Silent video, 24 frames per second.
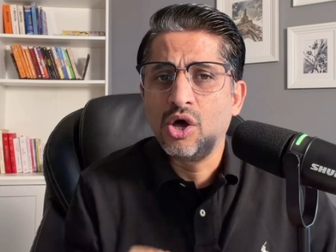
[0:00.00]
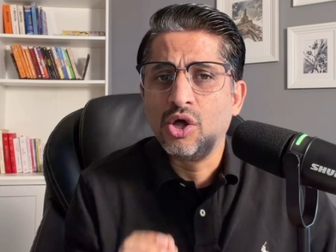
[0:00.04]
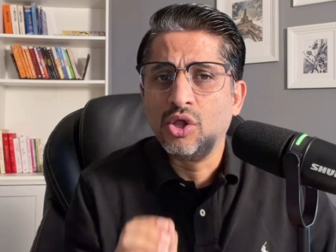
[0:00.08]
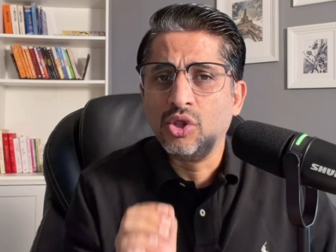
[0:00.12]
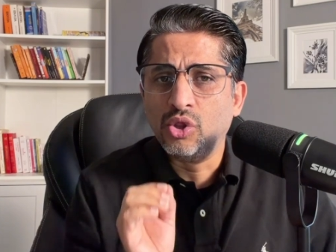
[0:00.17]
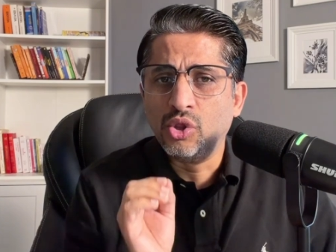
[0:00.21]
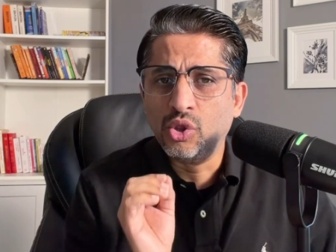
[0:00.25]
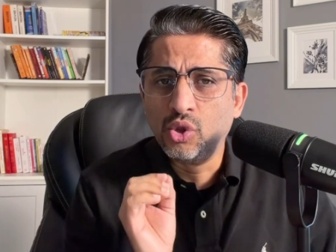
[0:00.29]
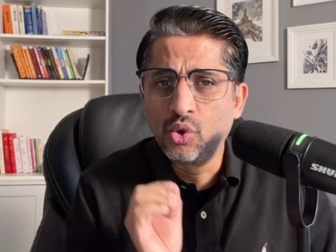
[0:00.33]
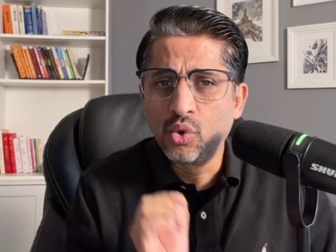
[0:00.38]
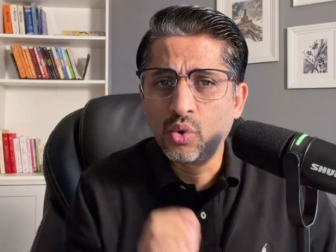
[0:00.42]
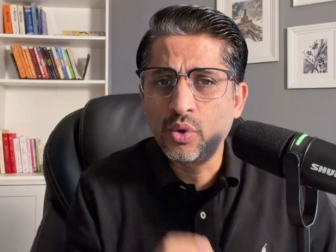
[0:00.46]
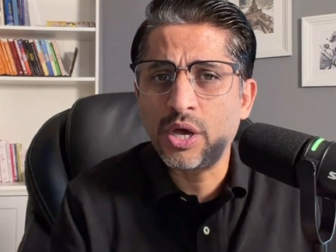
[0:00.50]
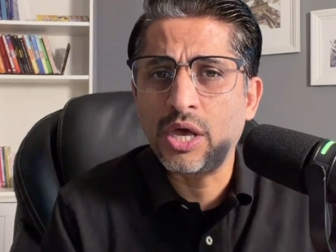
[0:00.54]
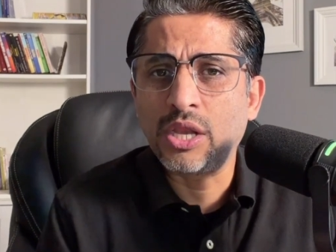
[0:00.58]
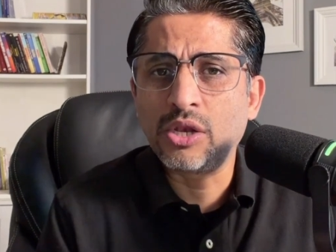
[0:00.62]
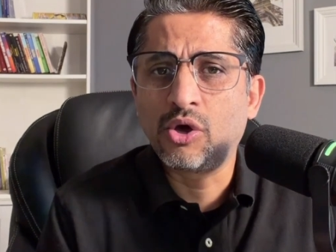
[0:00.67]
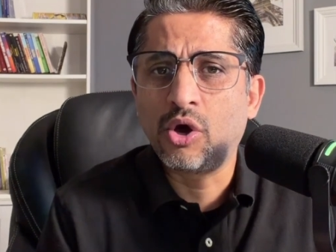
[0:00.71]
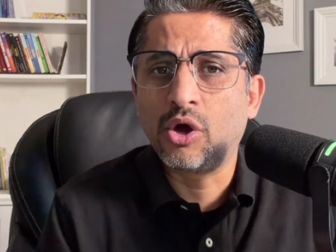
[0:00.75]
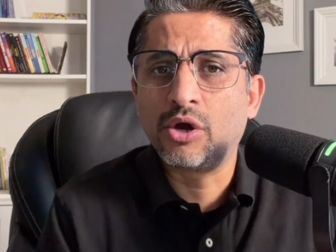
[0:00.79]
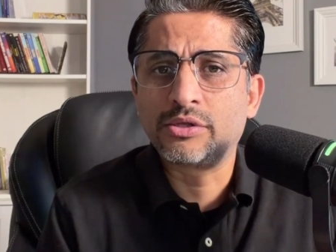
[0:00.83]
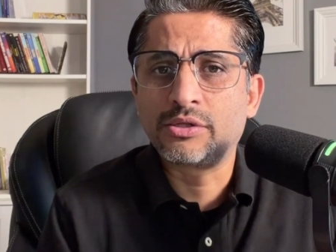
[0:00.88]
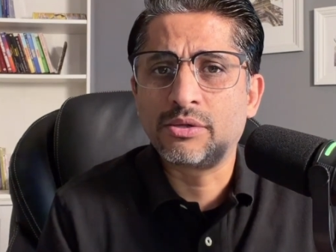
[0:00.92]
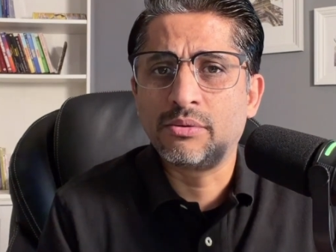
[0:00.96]
No
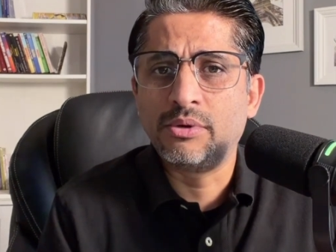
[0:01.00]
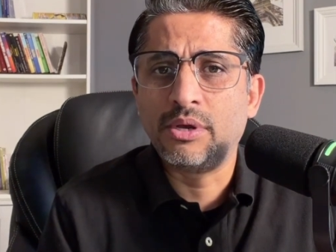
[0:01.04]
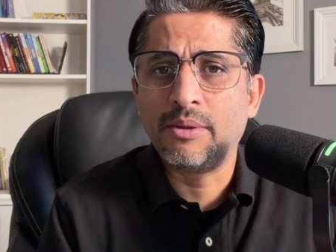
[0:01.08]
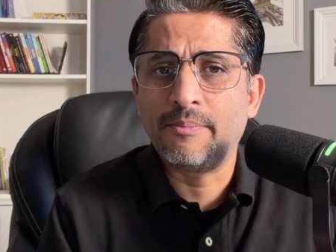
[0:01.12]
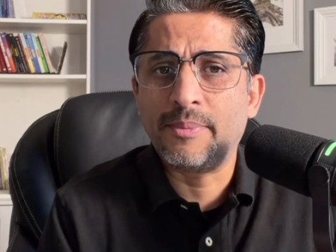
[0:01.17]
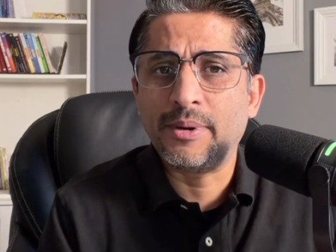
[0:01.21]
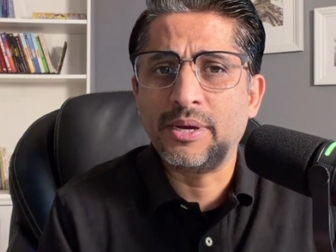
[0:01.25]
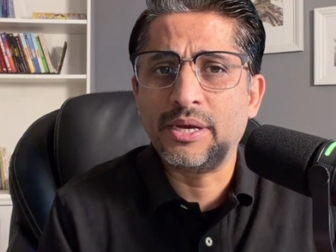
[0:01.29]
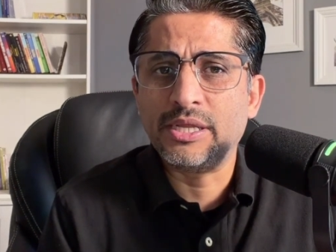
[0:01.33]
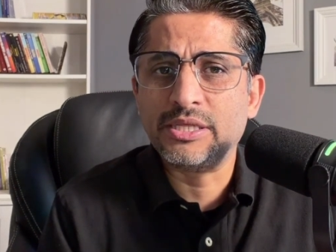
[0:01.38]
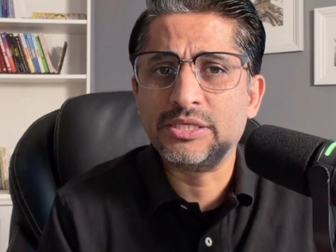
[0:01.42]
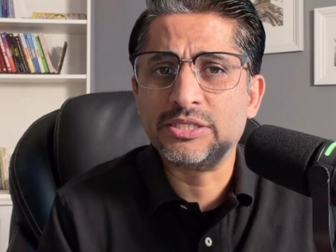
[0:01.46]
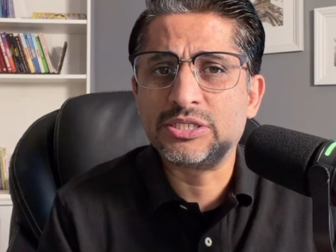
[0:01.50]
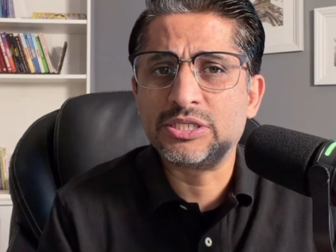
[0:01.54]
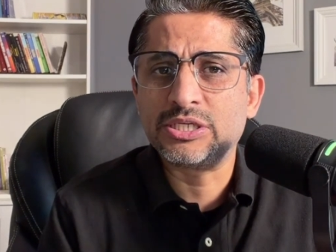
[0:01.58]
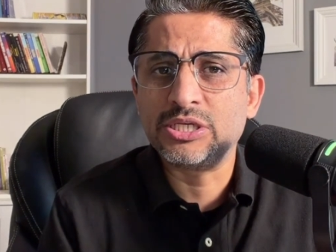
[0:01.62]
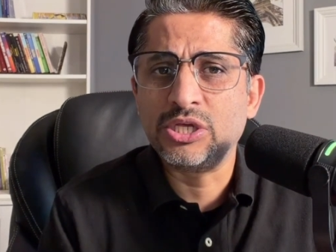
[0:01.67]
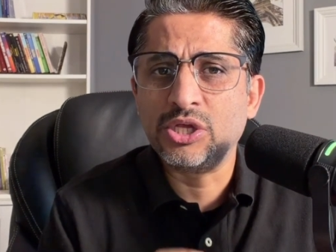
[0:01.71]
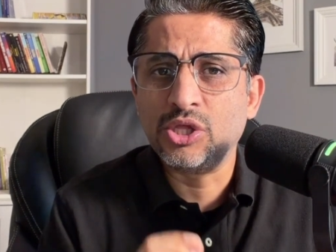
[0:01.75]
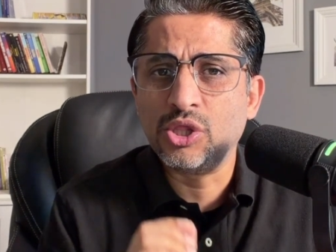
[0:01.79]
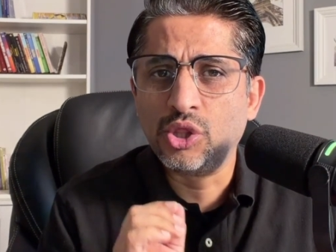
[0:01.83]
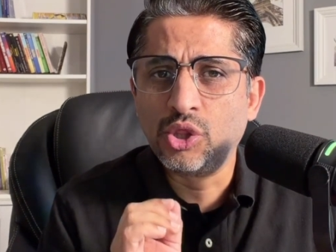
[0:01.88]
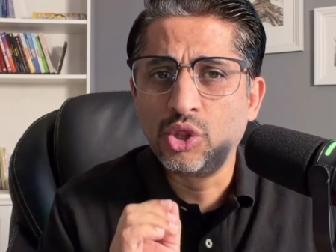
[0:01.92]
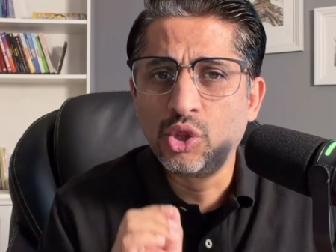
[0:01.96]
algorithm
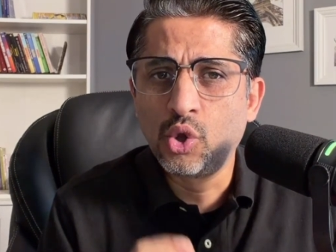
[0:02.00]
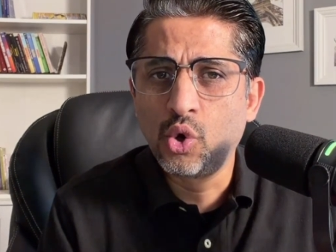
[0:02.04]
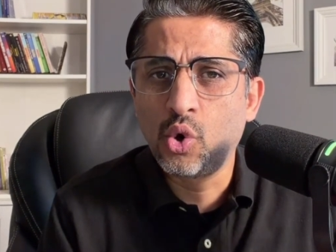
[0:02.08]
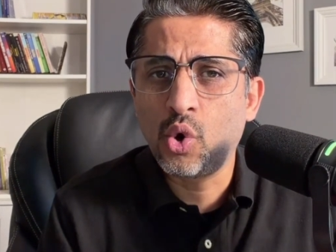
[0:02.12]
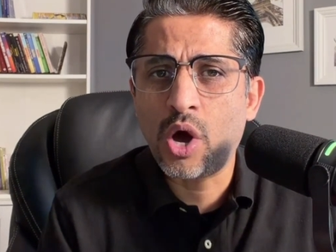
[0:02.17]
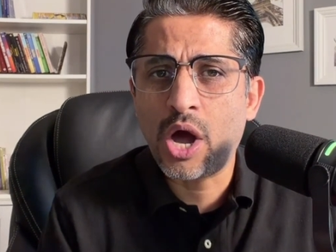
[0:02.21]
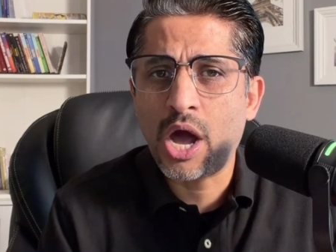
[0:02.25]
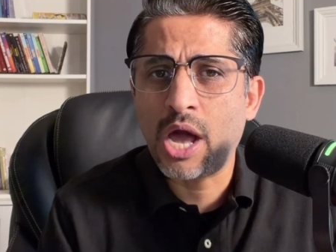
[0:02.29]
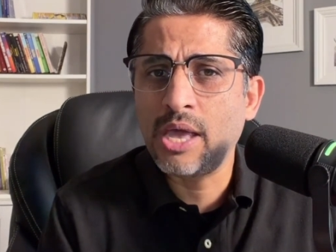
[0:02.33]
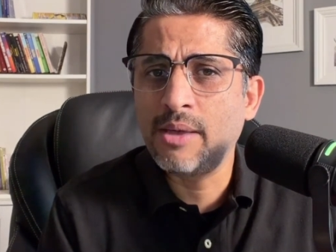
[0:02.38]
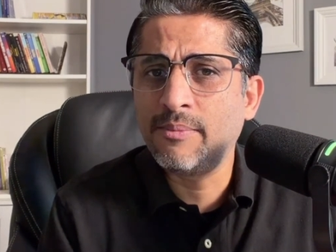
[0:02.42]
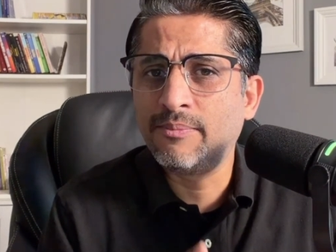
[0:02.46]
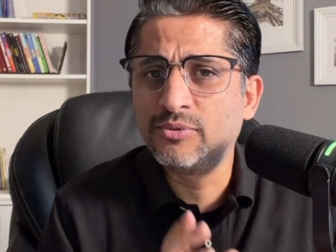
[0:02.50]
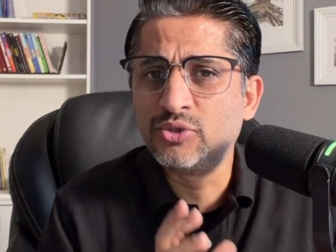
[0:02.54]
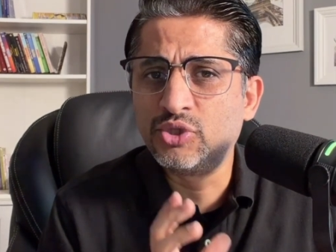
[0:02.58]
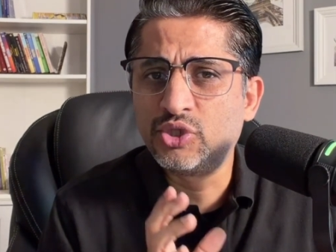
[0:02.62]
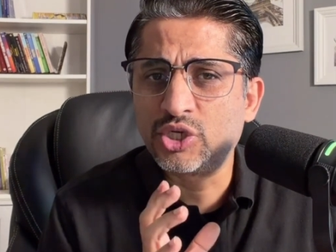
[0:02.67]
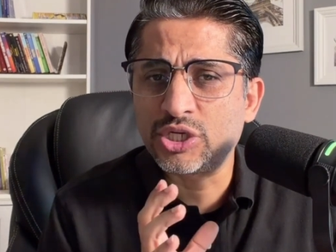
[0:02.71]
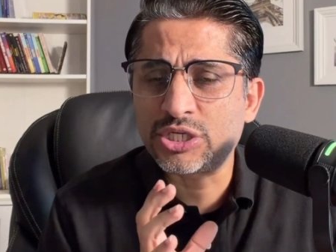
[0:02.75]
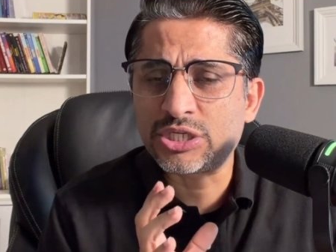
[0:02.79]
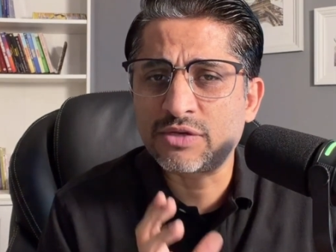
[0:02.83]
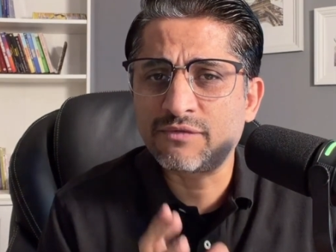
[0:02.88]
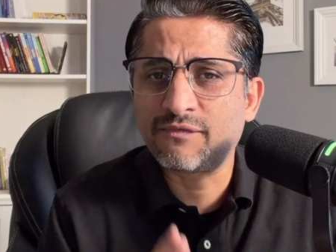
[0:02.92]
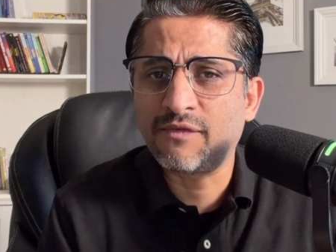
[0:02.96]
dependency, no hype,
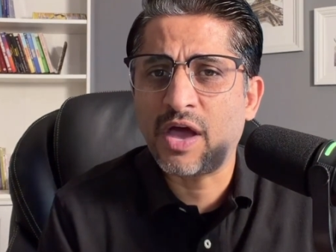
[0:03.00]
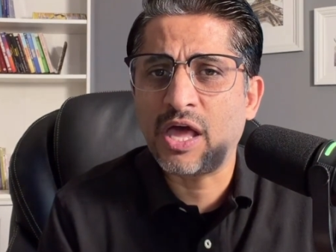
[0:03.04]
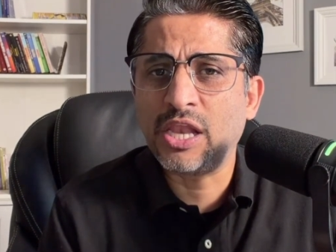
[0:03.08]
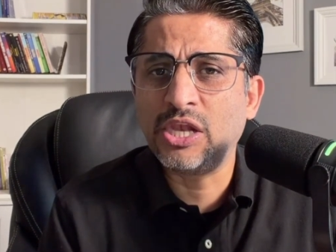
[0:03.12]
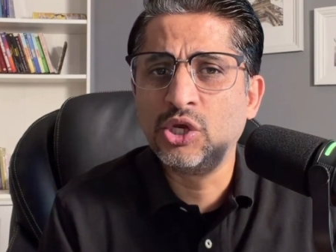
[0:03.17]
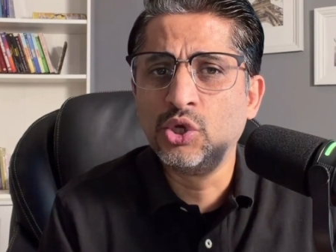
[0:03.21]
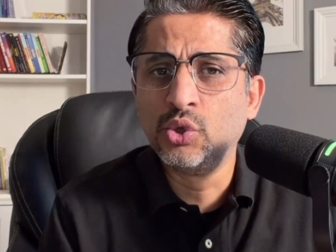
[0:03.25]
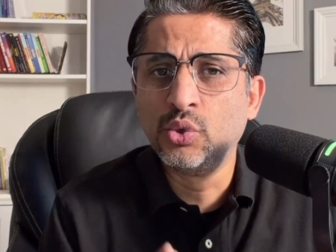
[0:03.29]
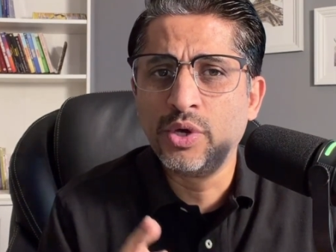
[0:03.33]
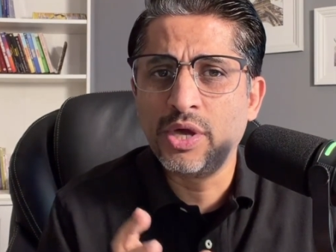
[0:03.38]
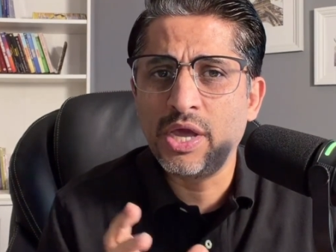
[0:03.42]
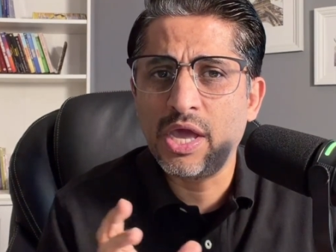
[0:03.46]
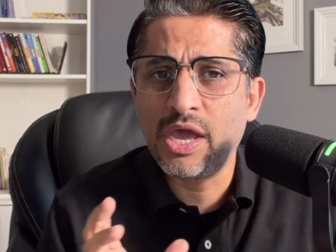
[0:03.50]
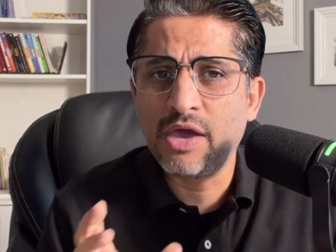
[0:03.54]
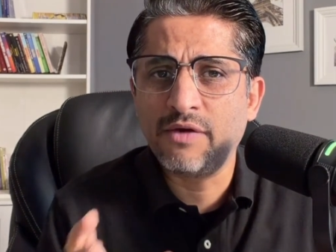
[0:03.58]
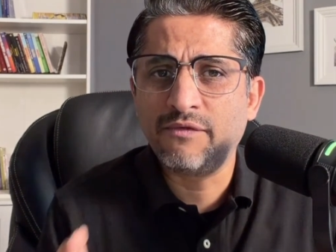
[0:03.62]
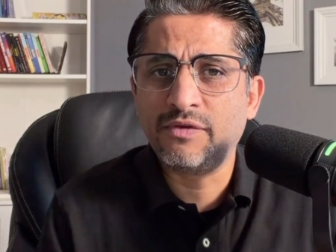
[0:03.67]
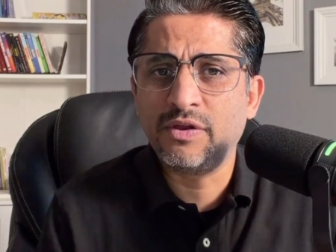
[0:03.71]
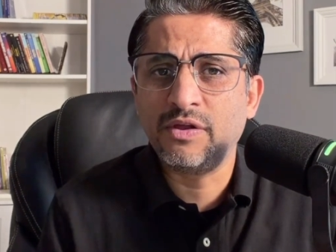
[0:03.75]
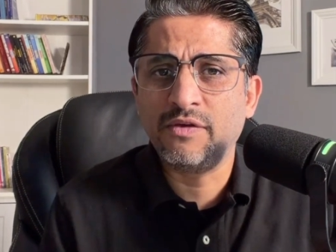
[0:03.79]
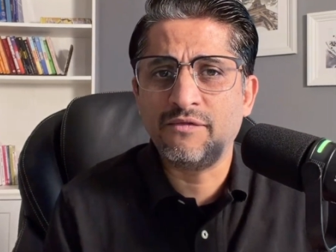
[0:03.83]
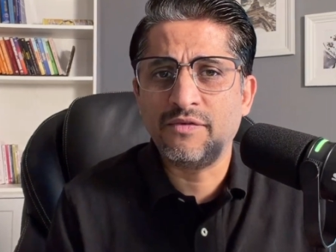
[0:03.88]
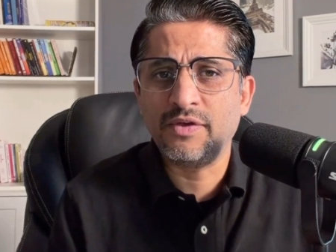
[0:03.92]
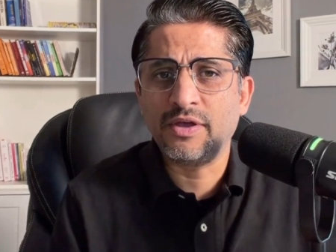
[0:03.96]
just value
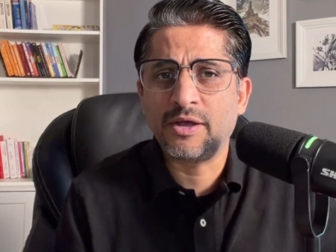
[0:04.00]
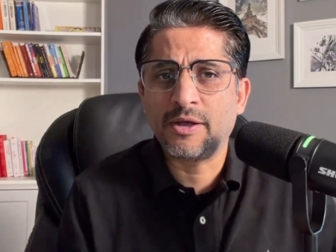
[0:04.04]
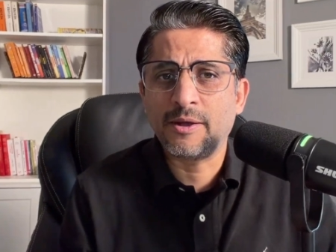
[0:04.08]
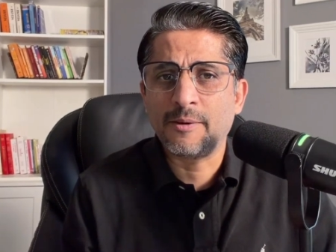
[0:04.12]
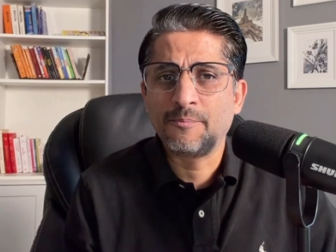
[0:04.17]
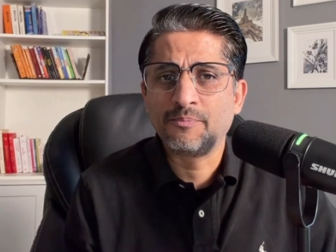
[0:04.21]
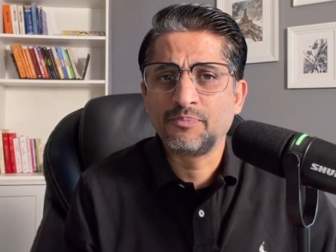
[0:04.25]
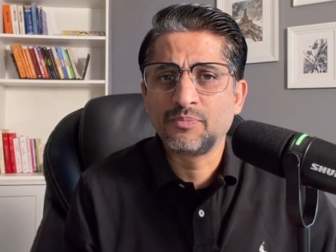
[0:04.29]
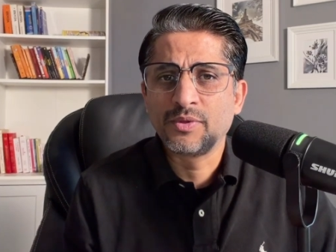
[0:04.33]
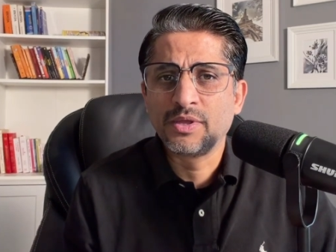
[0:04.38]
every week.